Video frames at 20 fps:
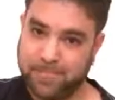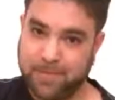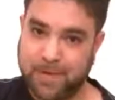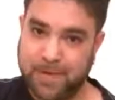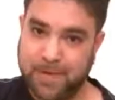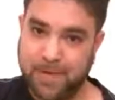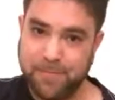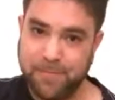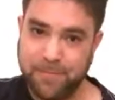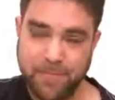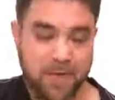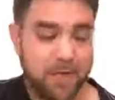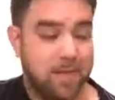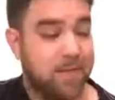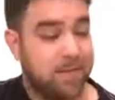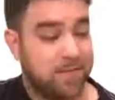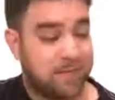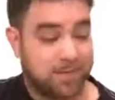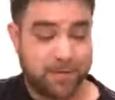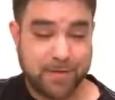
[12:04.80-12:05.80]
Okay,
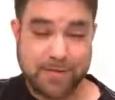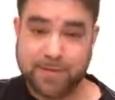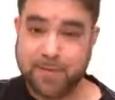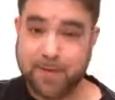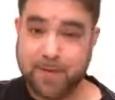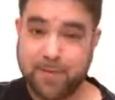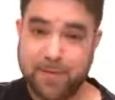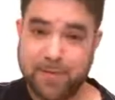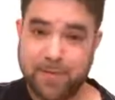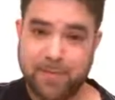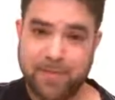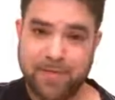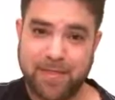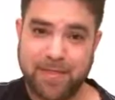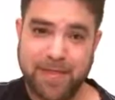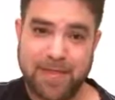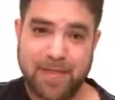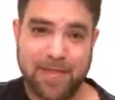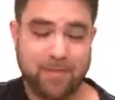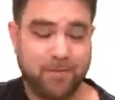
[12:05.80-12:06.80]
so experiment with
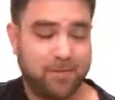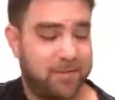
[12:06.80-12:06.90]
that.